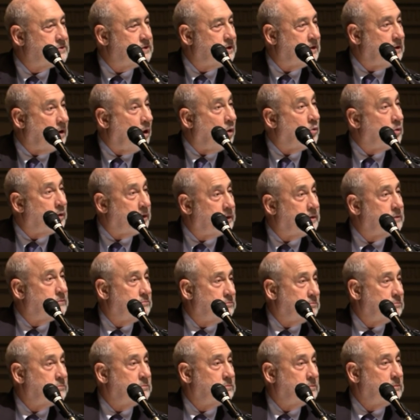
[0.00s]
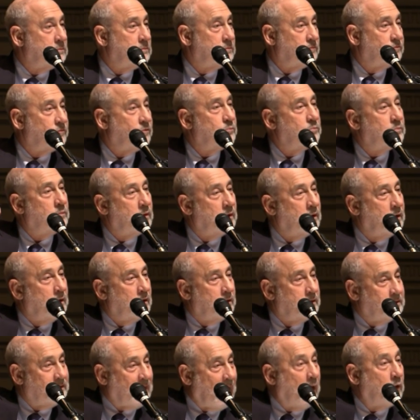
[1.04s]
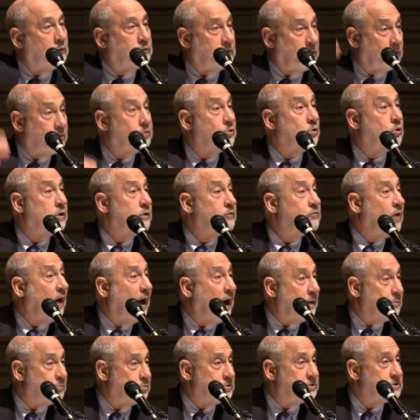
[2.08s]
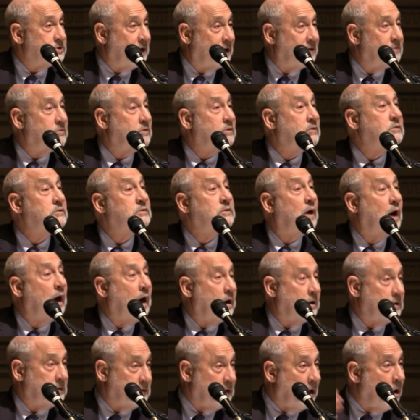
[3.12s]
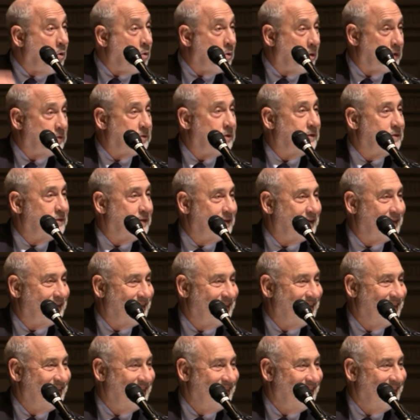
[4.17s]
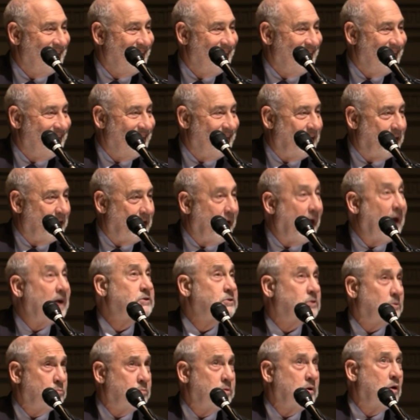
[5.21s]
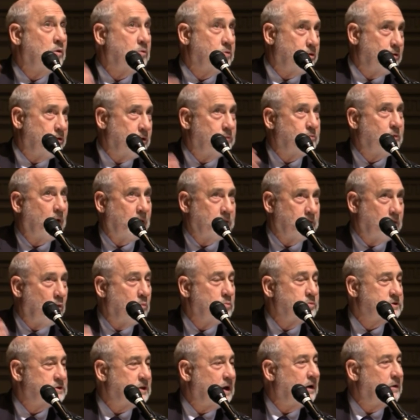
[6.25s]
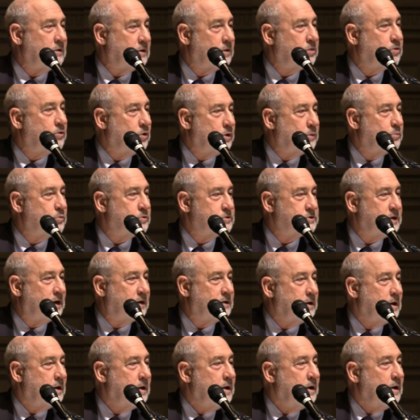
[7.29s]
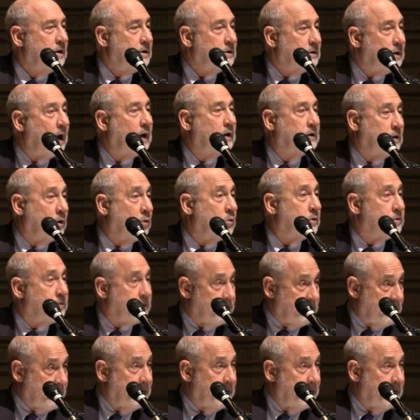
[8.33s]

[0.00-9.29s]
They lowered it down to 35%, a lot lower than the, uh, actually below 35, almost down to 30%, a lot lower than the